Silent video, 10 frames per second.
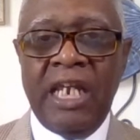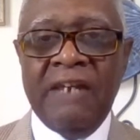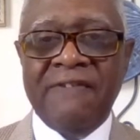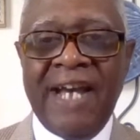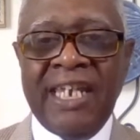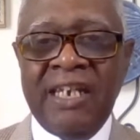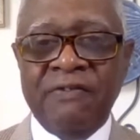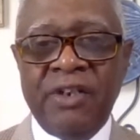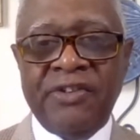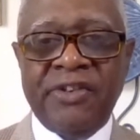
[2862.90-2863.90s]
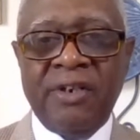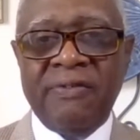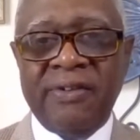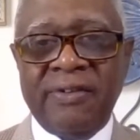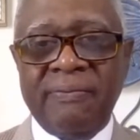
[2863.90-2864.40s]
If I give good
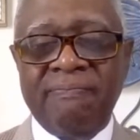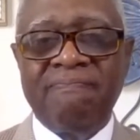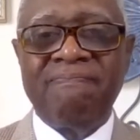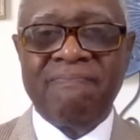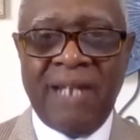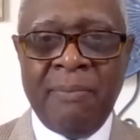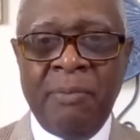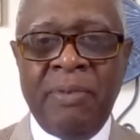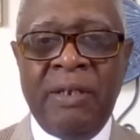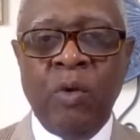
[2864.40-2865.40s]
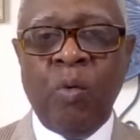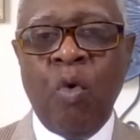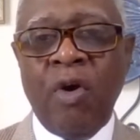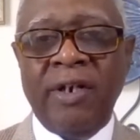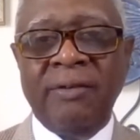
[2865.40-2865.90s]
service, I'm going to be
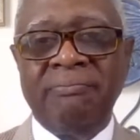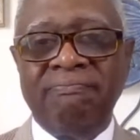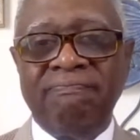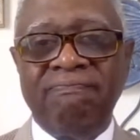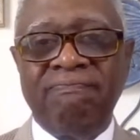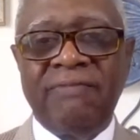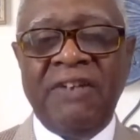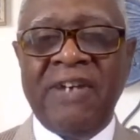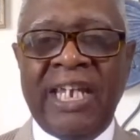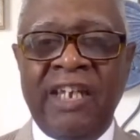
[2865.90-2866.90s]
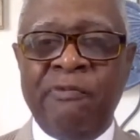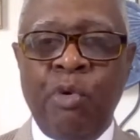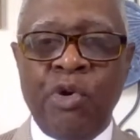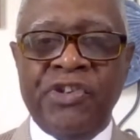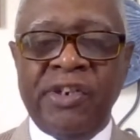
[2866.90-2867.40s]
rewarded. If I give
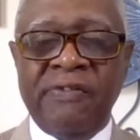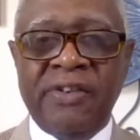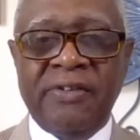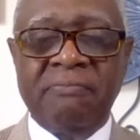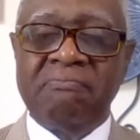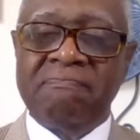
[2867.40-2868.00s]
poor service,